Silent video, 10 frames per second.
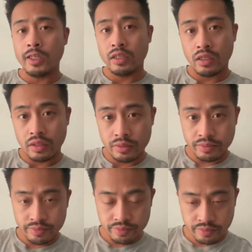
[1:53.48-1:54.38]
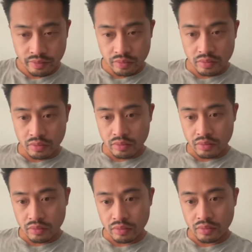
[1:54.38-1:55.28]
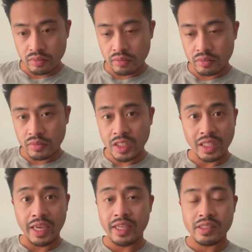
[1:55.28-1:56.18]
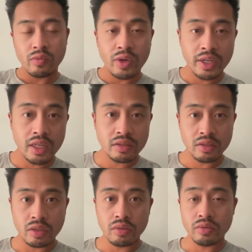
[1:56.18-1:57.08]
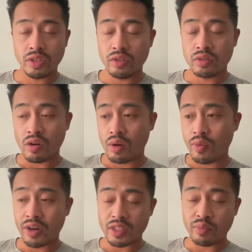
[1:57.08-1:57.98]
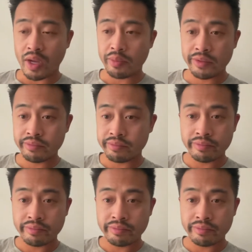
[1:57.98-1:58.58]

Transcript: delays and whatnot. So the used car market's popping